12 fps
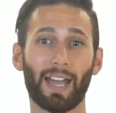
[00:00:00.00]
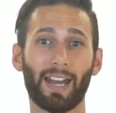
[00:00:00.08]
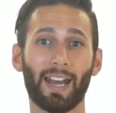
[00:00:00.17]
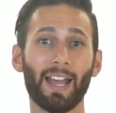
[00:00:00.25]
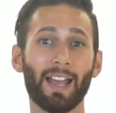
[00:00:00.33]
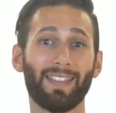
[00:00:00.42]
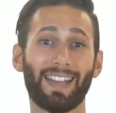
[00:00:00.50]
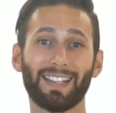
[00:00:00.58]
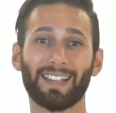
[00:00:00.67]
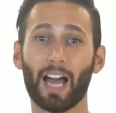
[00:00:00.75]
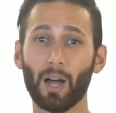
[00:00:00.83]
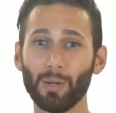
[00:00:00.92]
and they
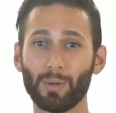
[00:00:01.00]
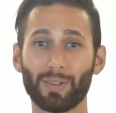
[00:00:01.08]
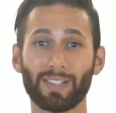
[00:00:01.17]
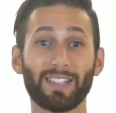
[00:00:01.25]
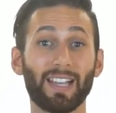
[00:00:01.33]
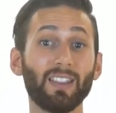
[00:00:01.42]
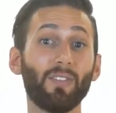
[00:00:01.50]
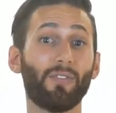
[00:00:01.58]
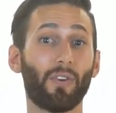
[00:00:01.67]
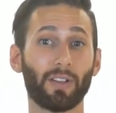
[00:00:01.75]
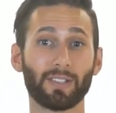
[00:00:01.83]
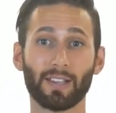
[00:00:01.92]
allow you to set the
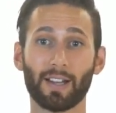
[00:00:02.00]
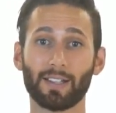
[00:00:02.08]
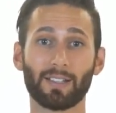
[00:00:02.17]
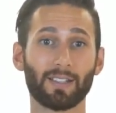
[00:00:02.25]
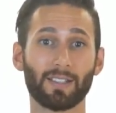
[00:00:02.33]
font size